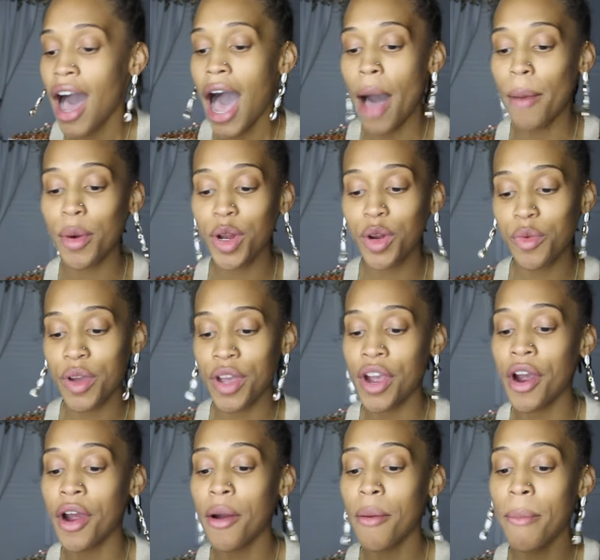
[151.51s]
I'm gonna
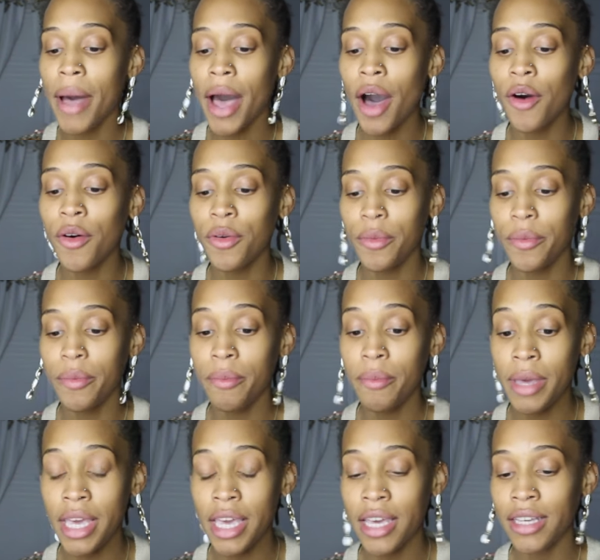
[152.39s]
read her
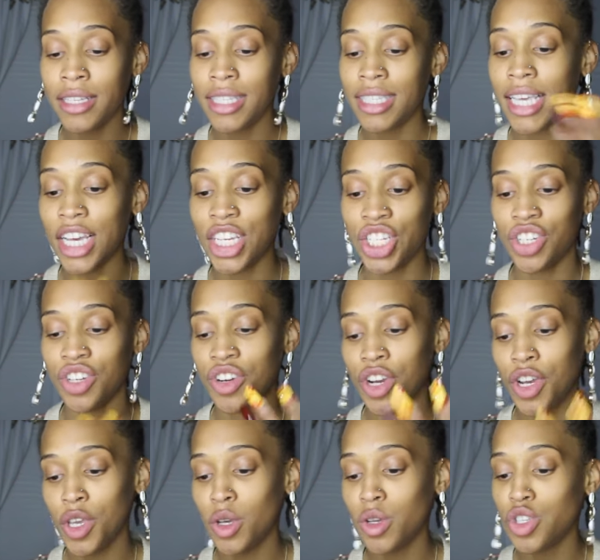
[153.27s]
about me section
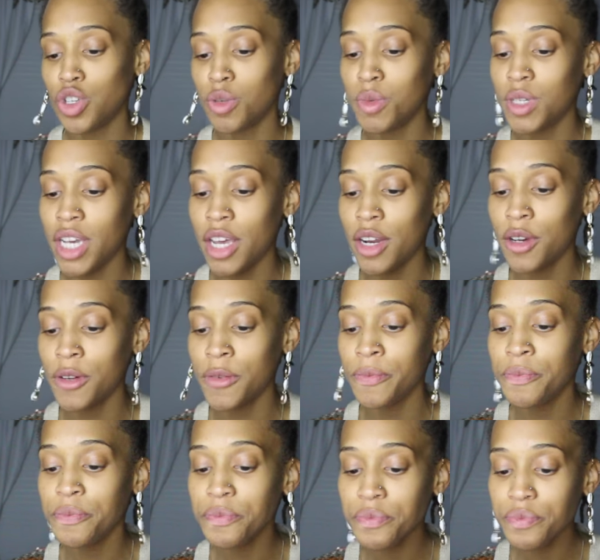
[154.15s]
on her YouTube
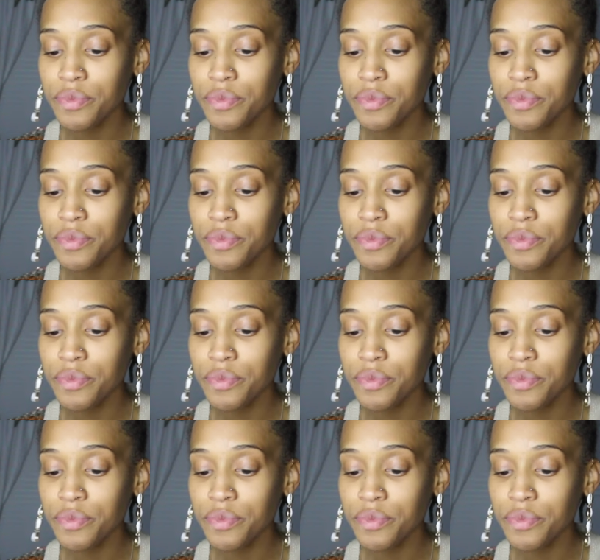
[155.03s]
channel.